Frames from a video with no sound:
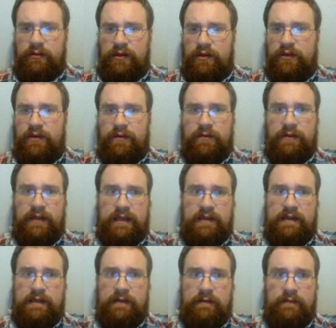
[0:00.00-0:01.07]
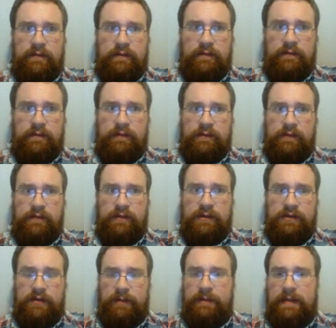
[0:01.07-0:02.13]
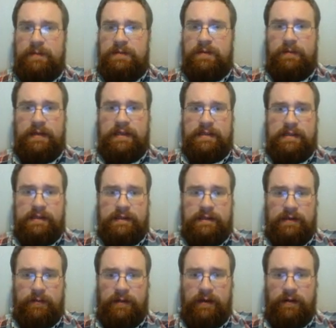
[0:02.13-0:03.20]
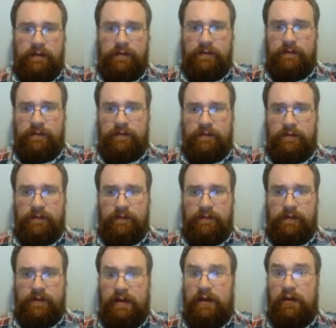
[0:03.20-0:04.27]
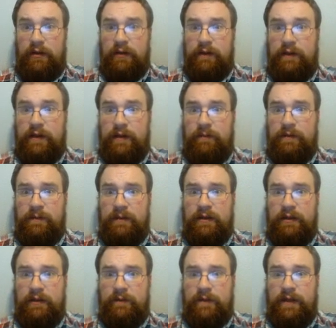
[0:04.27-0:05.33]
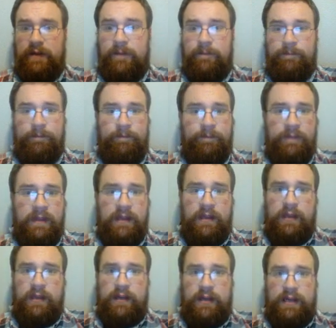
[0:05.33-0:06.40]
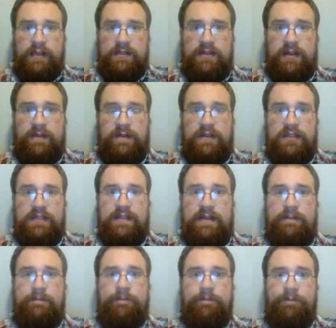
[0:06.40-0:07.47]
I don't know. I can't tell. Streamlabs OBS doesn't tell me. It's been a long time. It's been a long video. All right, let's try and finish this up.